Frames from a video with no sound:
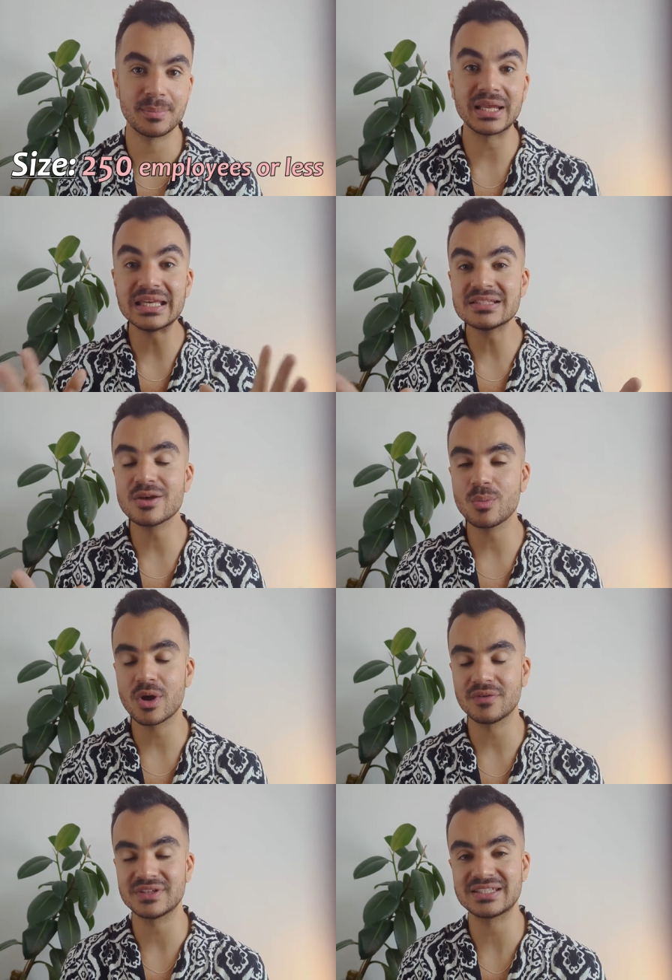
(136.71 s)
But it is
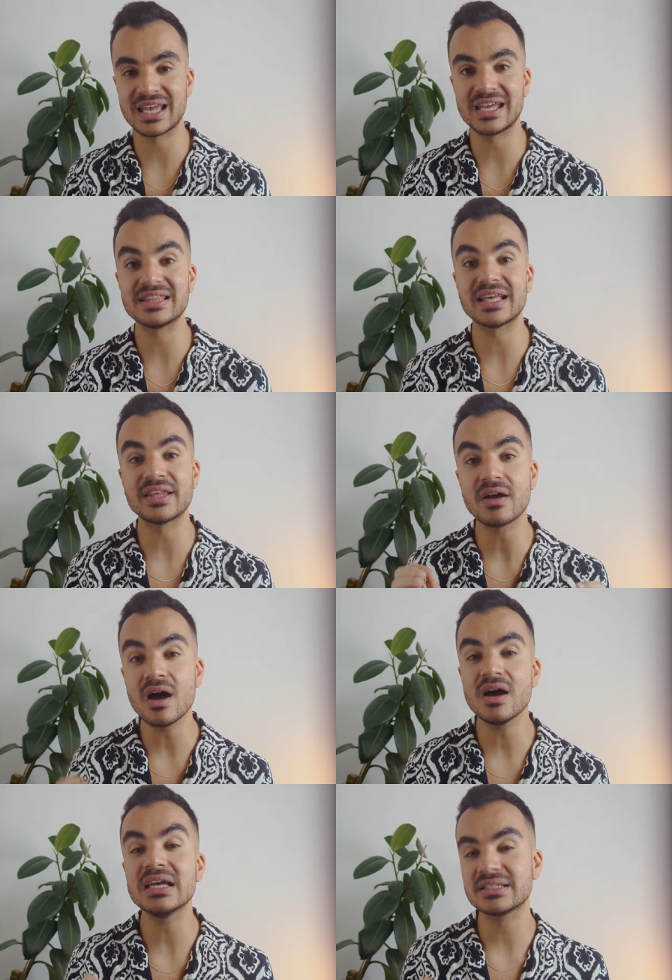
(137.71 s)
worth saying that there are